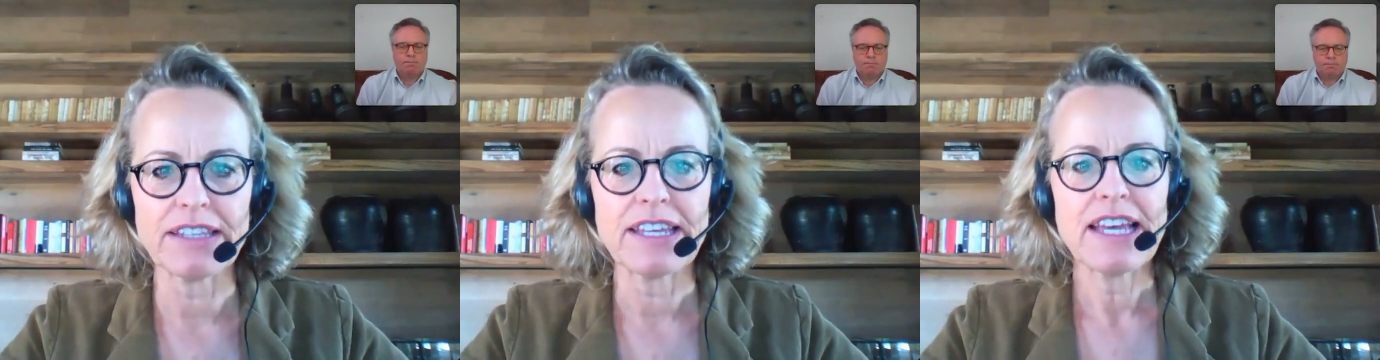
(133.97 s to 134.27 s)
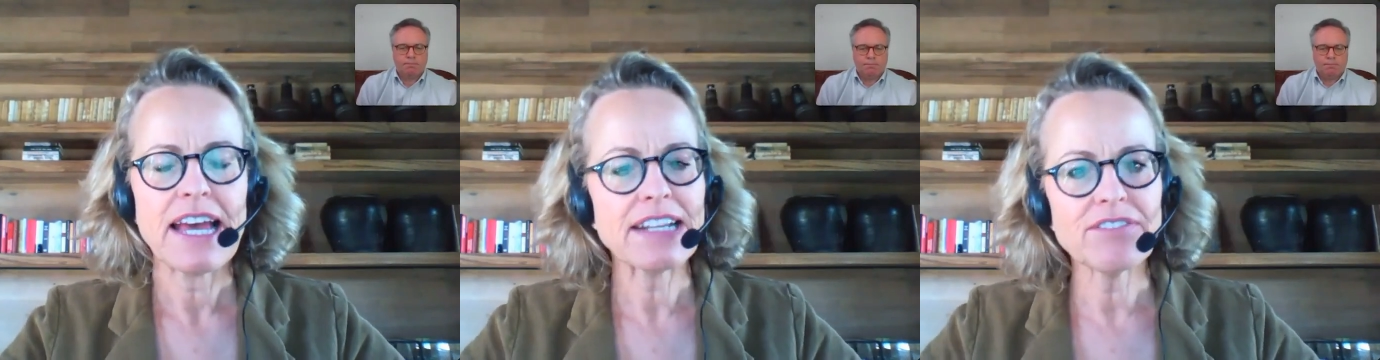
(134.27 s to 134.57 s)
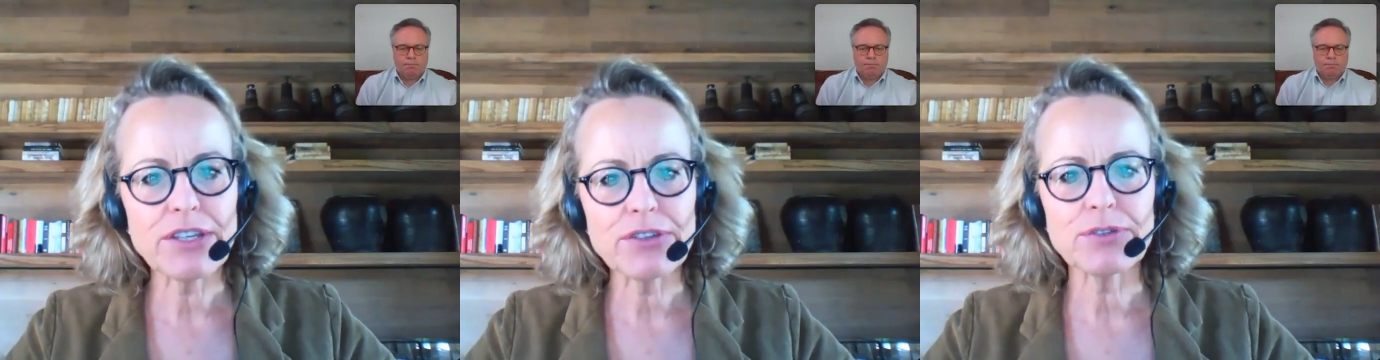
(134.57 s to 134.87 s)
Speaker 1: And,
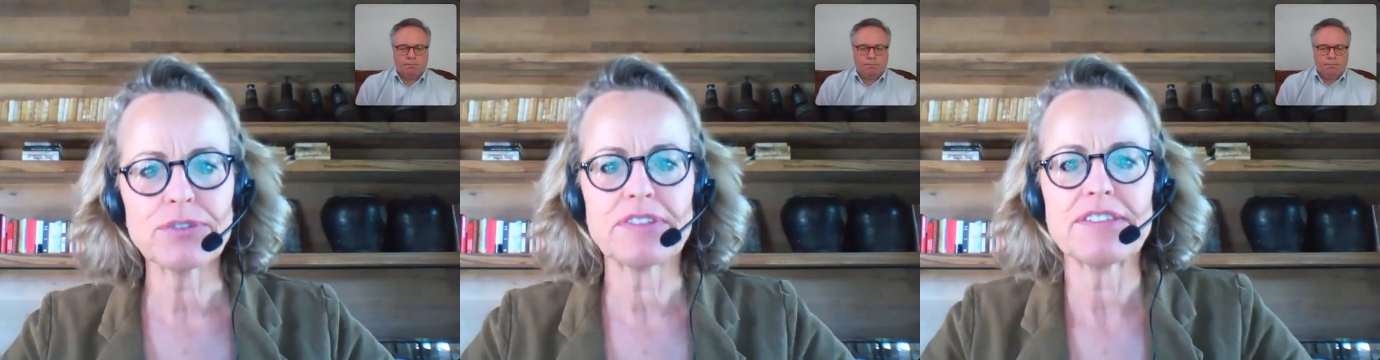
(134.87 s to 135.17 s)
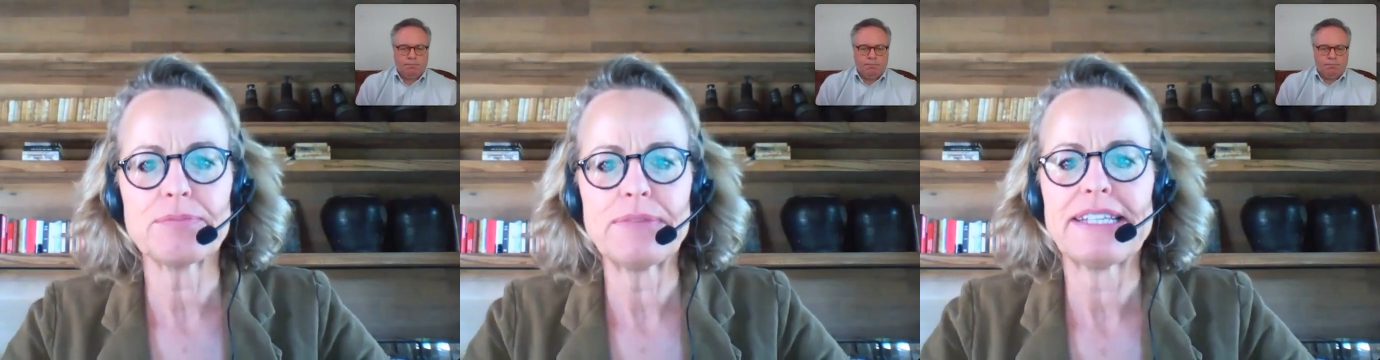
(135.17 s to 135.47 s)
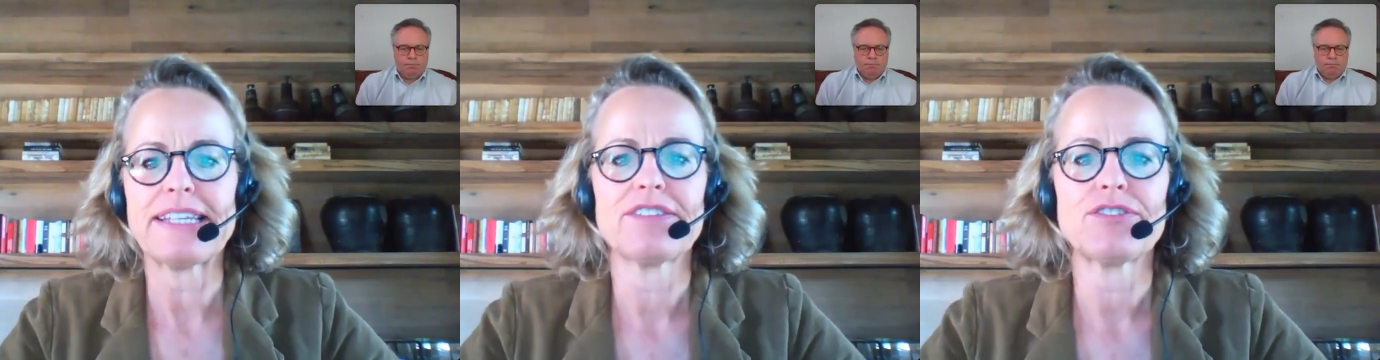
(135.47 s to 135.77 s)
and we use these
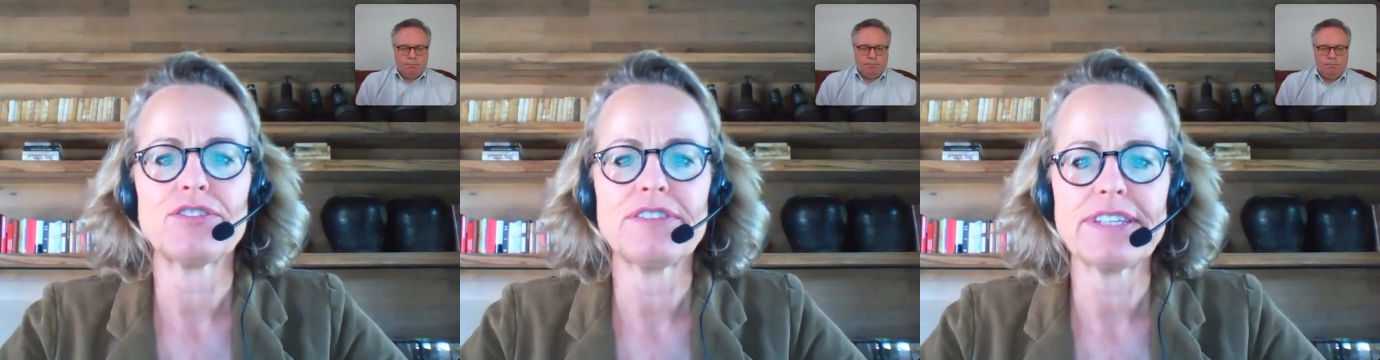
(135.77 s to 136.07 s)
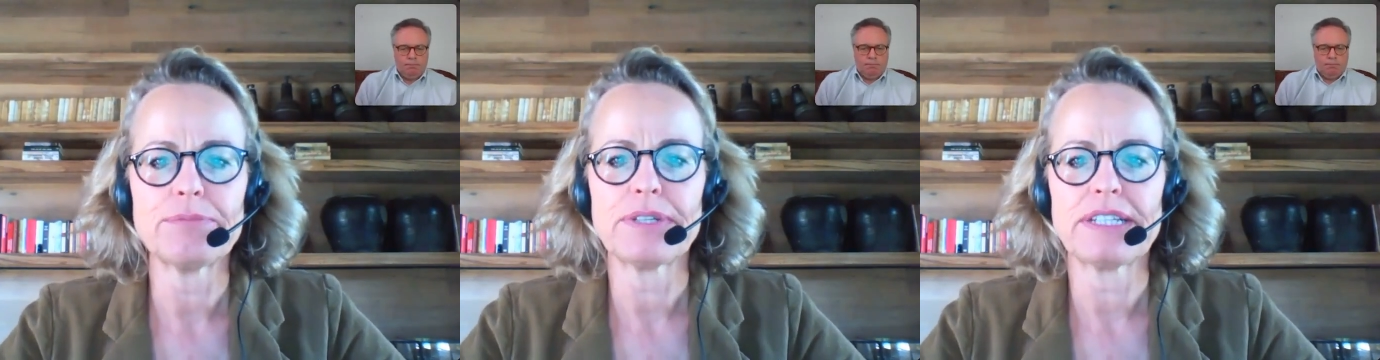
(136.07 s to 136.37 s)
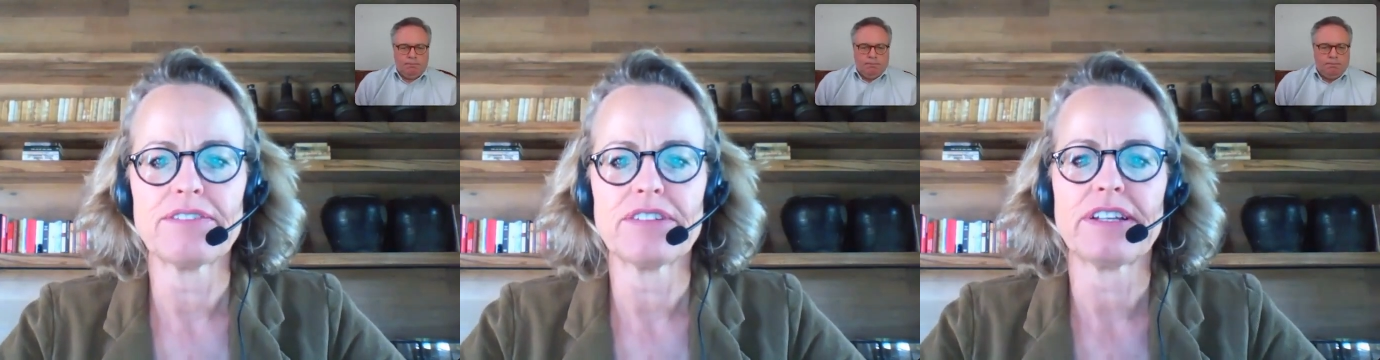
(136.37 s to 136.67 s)
meetings to
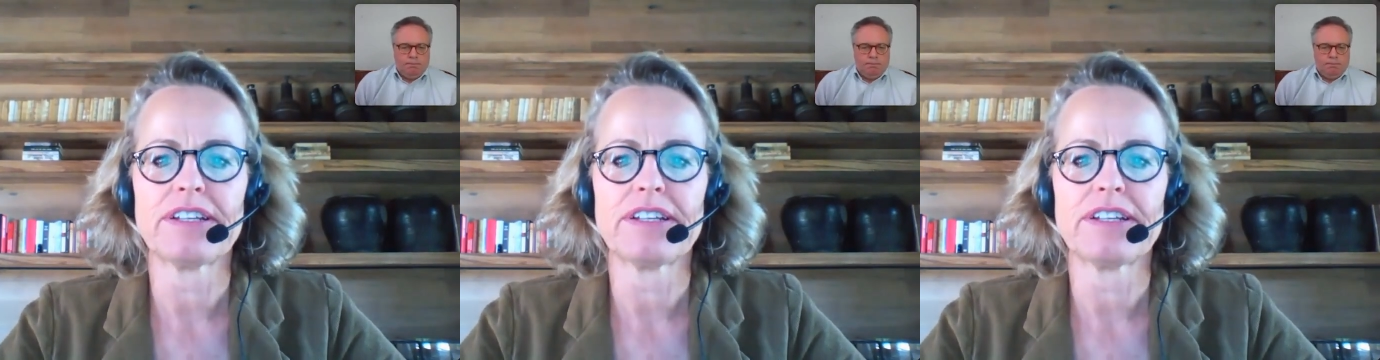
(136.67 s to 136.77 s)
deepen our